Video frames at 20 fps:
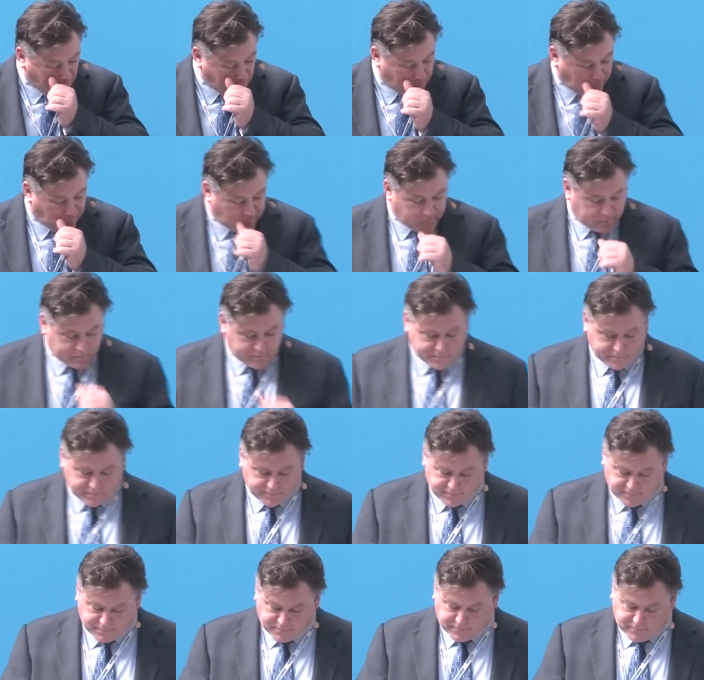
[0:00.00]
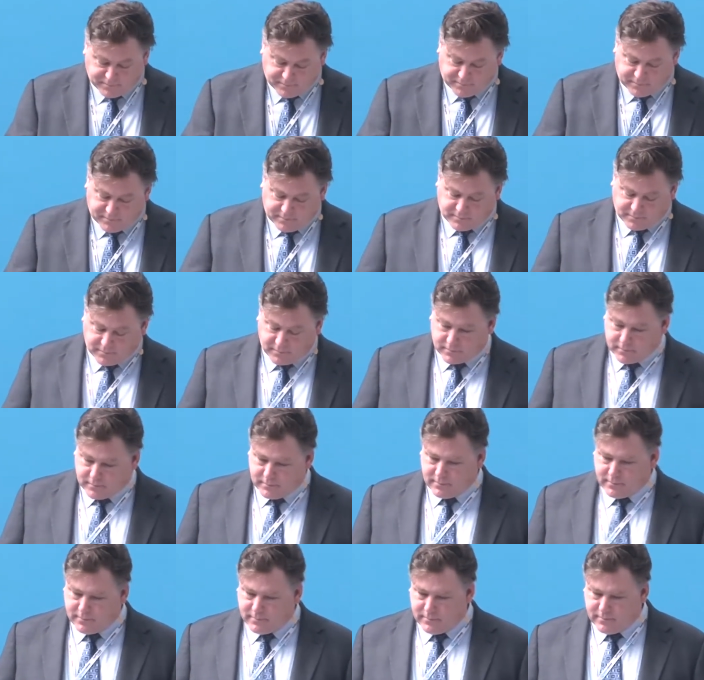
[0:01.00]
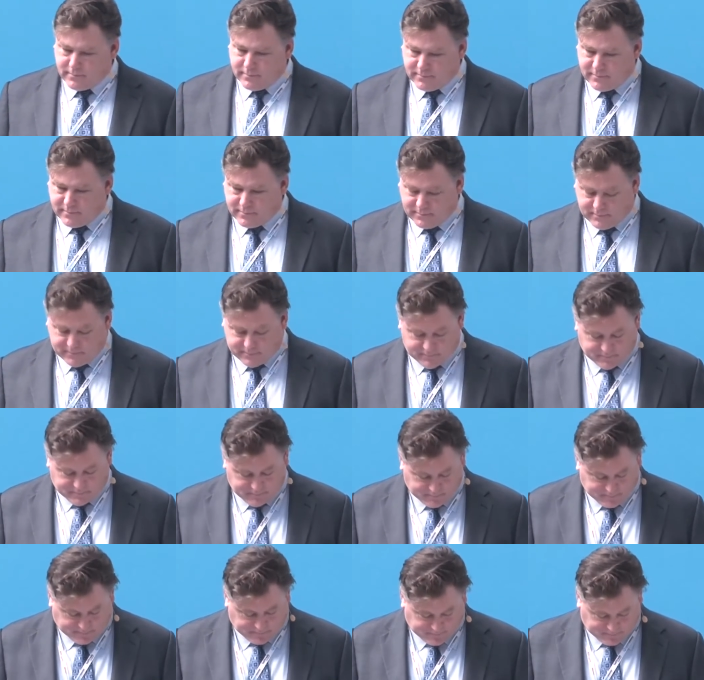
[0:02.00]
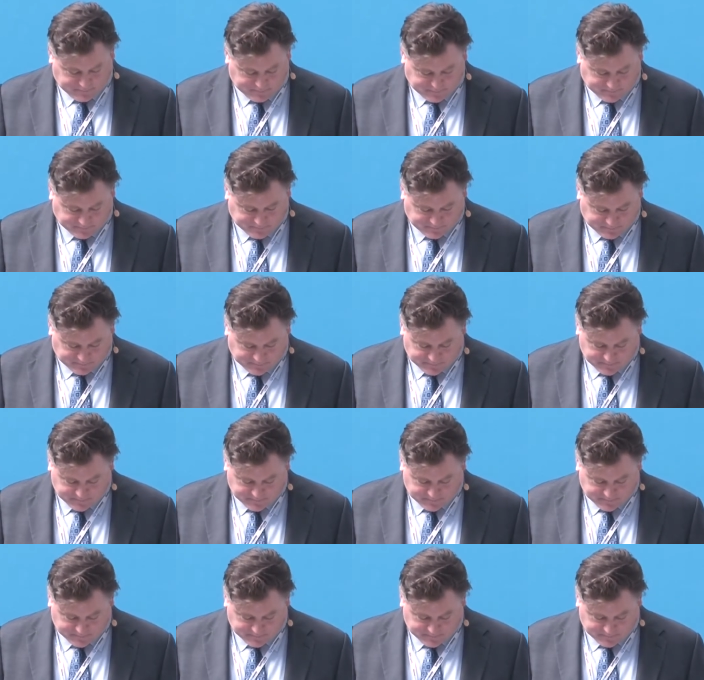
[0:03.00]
[no speech]